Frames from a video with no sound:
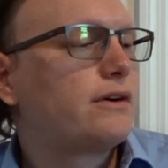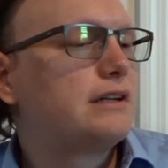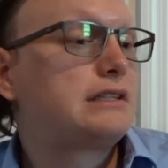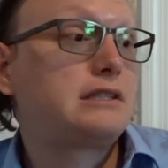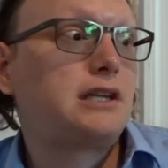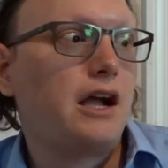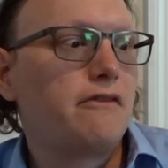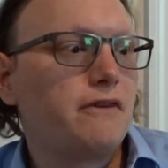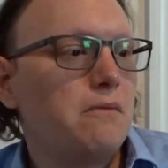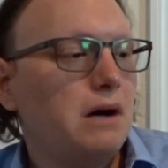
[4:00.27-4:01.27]
as
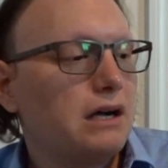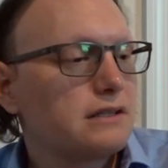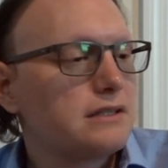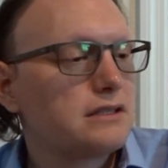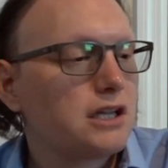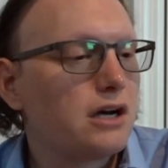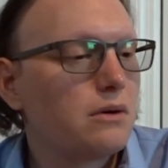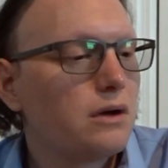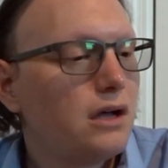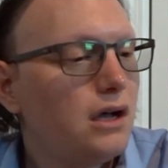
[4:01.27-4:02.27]
styrofoam boxes
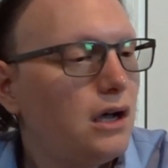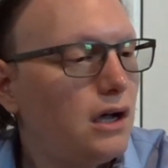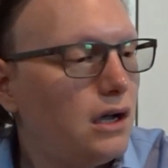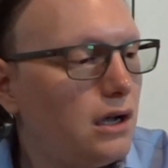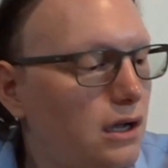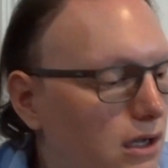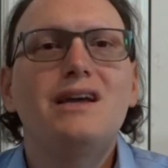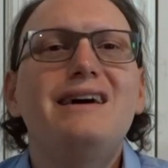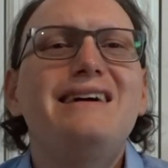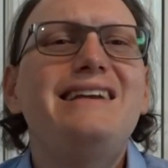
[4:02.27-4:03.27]
go.
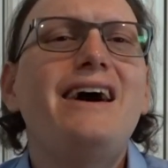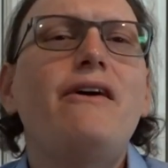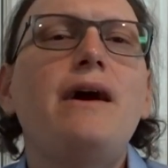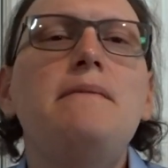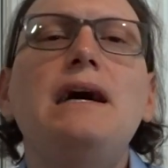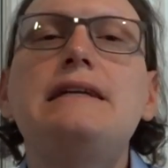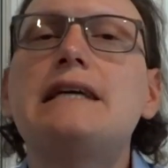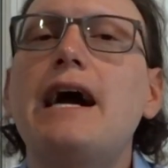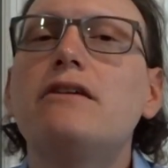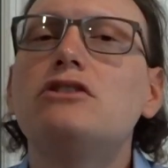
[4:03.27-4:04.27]
Now, I'm not
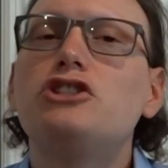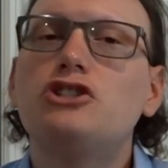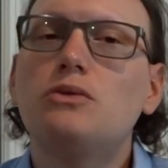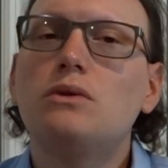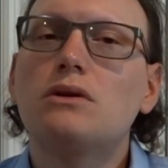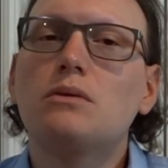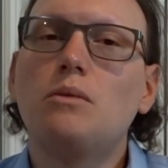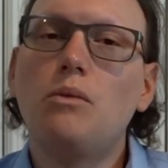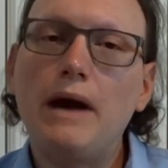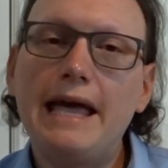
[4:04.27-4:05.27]
entirely sure
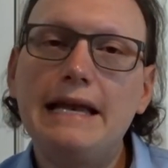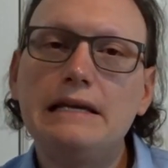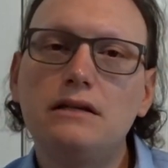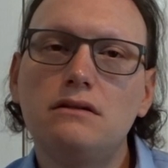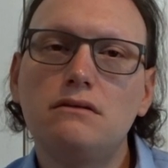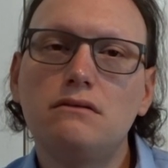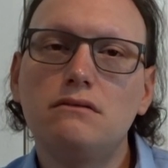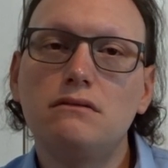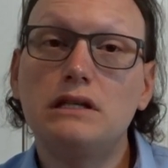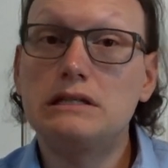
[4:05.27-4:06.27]
when
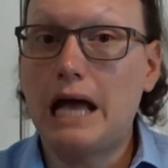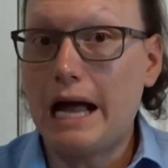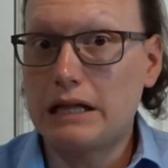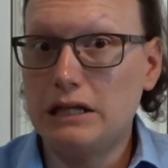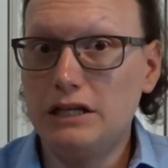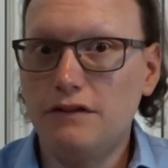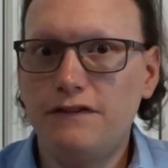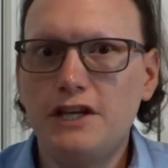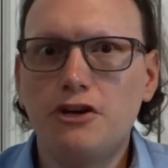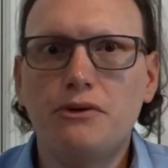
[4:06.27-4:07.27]
exactly the
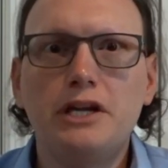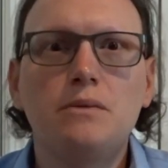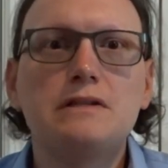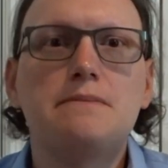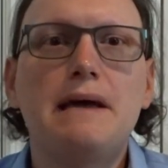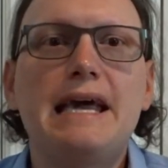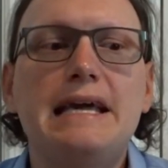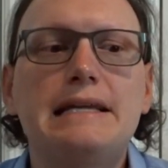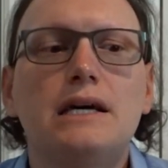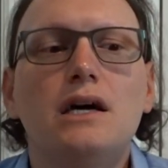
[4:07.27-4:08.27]
figurine was
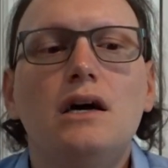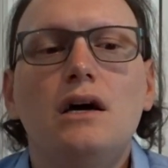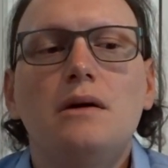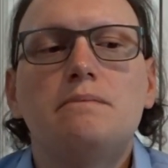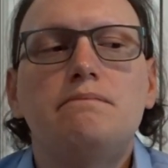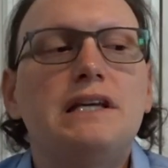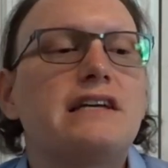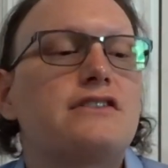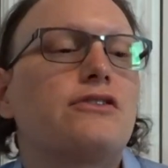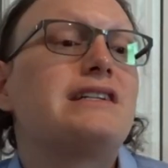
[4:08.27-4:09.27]
made,
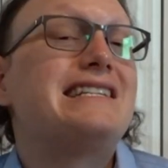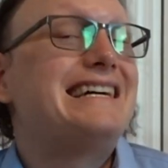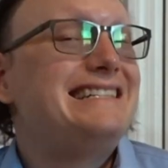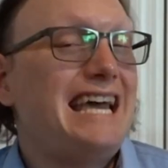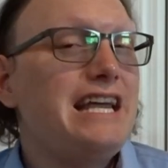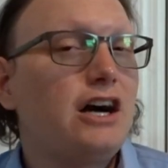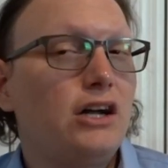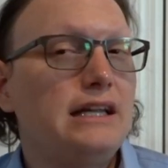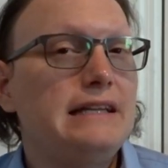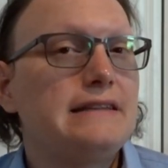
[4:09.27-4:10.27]
because there isn't a date
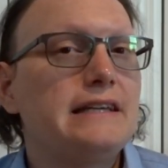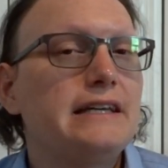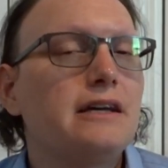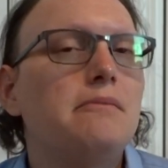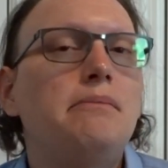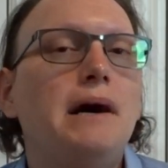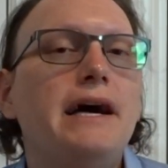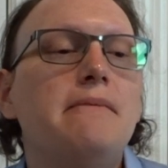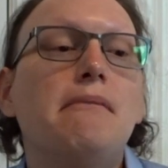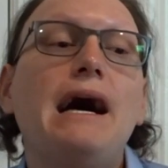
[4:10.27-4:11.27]
on anything,
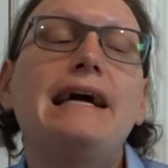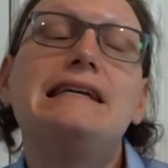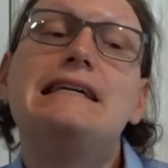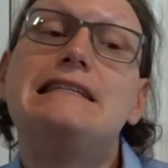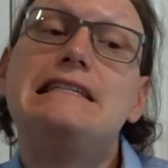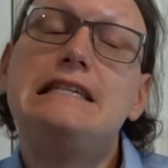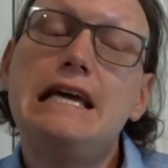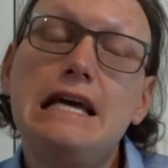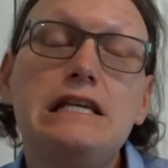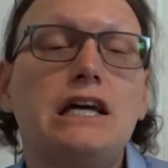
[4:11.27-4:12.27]
but mine
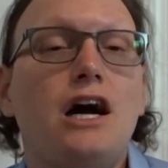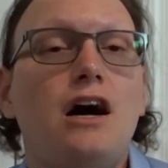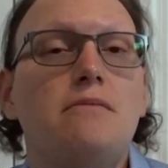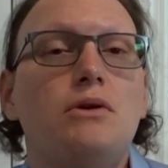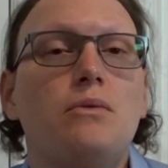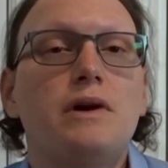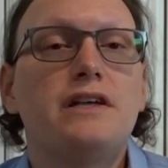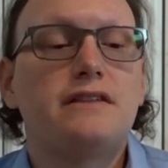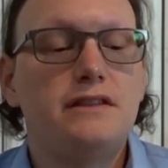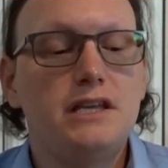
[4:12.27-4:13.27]
did come
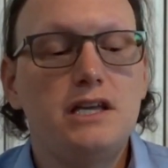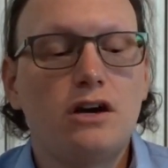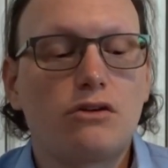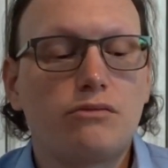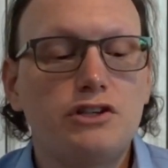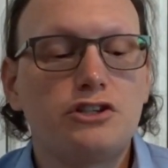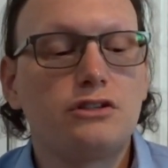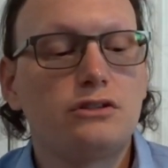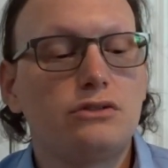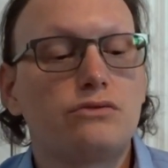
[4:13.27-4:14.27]
with the
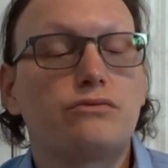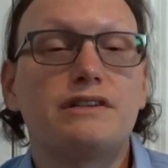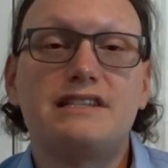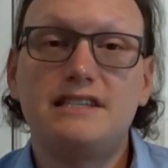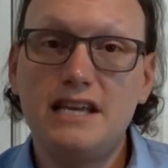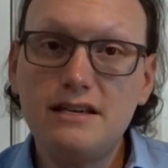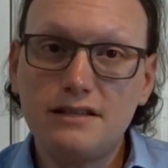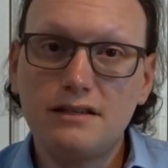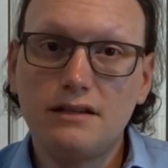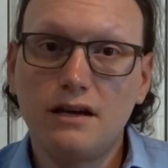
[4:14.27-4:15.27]
original
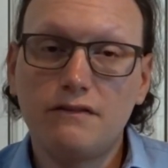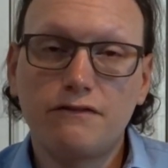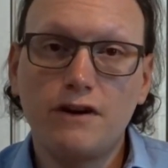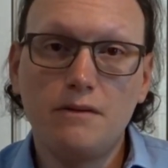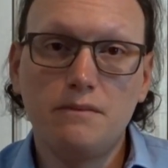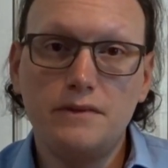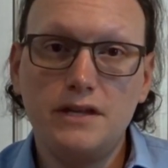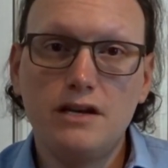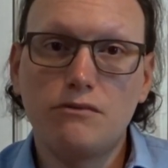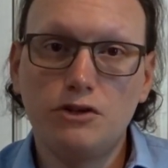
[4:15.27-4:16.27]
receipt from
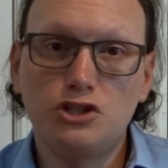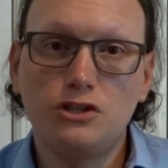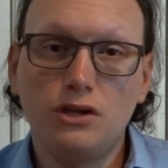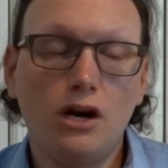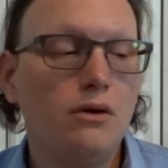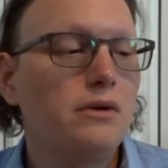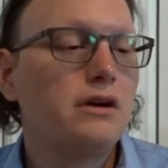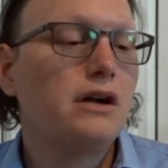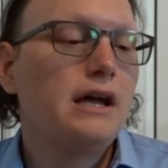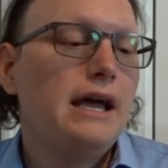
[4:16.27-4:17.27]
the original
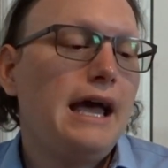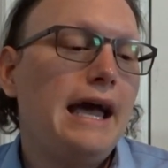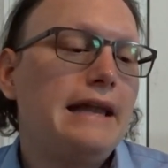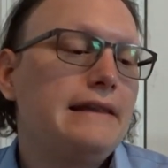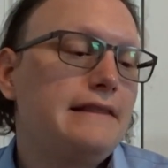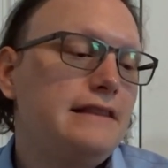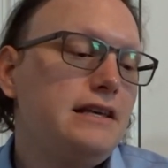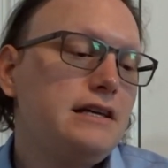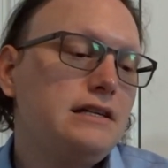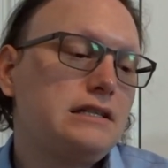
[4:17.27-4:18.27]
owner, and
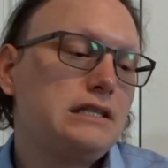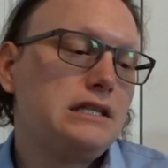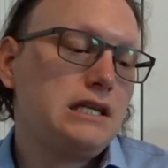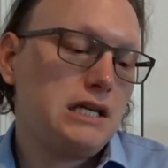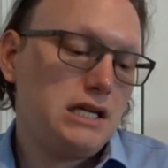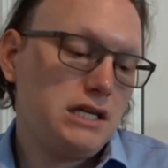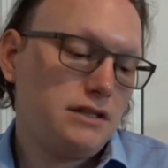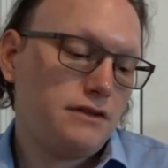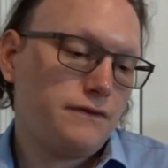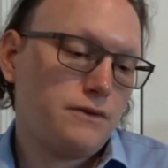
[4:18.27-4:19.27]
that
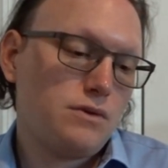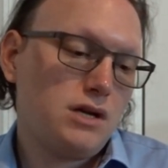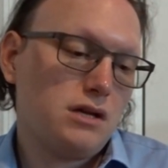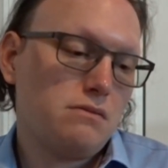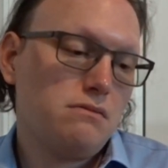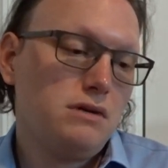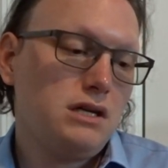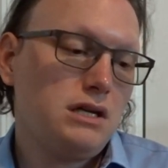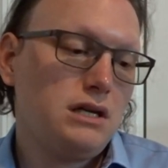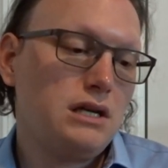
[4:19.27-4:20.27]
is from
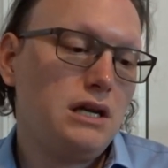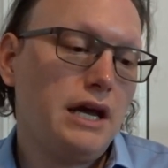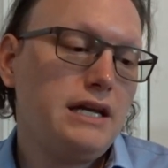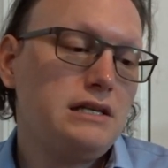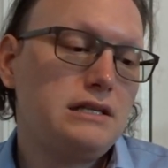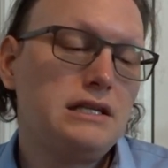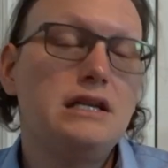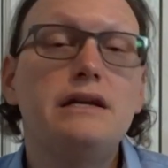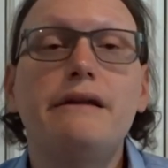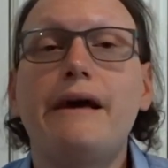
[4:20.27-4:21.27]

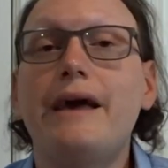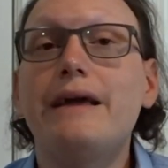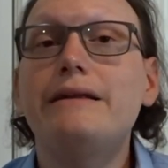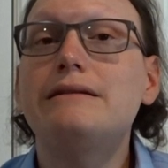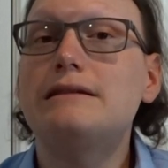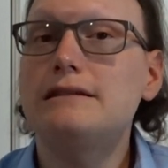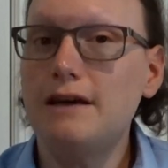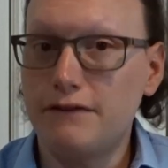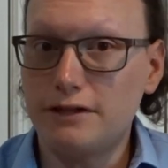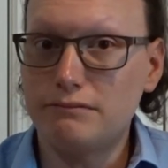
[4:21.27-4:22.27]

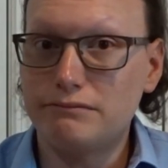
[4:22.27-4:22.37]
1987.